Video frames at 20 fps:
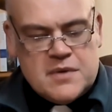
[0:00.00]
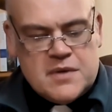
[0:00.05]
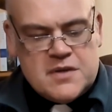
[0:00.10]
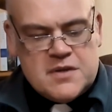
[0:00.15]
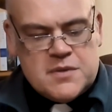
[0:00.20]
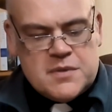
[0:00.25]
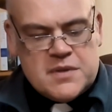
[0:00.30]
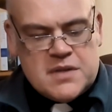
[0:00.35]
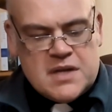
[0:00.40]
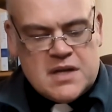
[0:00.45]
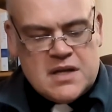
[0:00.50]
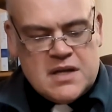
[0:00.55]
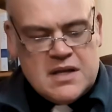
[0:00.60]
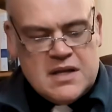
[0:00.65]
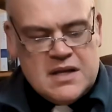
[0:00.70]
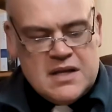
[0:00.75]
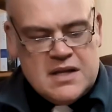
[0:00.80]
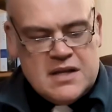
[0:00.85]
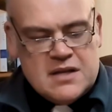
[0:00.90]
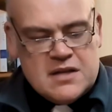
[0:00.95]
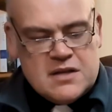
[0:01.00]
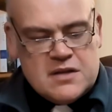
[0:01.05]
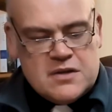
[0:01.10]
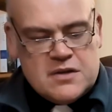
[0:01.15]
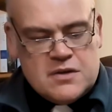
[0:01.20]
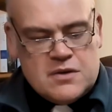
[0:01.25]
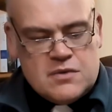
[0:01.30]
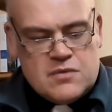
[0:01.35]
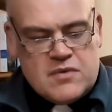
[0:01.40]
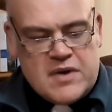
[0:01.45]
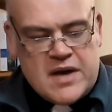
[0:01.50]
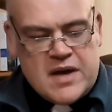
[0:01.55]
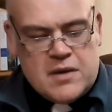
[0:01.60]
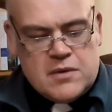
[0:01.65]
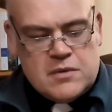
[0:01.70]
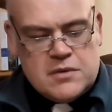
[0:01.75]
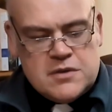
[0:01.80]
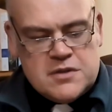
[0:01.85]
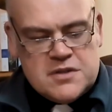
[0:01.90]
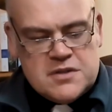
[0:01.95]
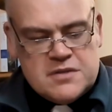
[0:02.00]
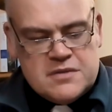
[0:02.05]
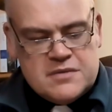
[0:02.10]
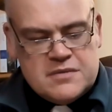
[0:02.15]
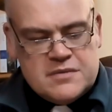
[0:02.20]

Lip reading: I'm doing that. I'm going to go around.